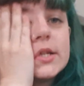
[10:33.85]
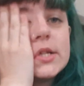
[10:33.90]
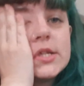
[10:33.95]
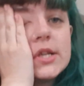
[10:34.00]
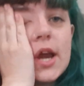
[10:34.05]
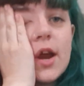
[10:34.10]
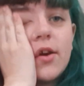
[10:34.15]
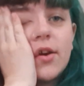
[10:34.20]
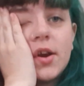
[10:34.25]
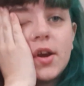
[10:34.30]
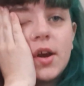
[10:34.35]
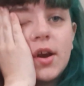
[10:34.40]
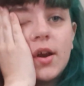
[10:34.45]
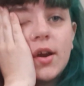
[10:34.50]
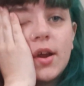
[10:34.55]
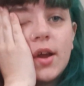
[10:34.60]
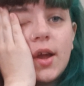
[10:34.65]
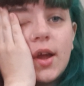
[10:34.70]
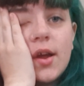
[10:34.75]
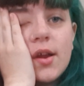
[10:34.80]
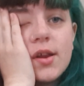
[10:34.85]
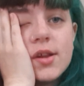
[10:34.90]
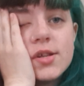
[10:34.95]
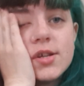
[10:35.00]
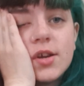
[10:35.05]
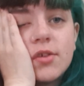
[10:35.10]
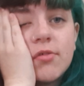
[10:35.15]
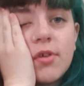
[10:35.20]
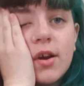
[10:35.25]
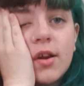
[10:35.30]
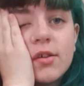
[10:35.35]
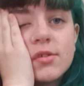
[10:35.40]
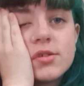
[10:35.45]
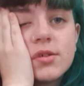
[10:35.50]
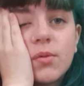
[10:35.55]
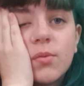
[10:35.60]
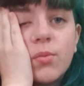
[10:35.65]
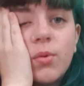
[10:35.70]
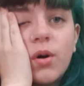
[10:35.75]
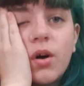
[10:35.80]
staring, and I turned around and I was
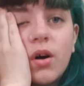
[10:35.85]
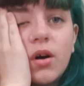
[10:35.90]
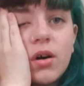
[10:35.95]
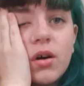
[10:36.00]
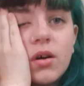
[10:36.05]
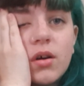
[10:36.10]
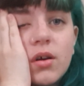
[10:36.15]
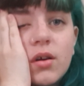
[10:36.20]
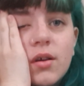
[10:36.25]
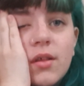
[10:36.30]
like, what?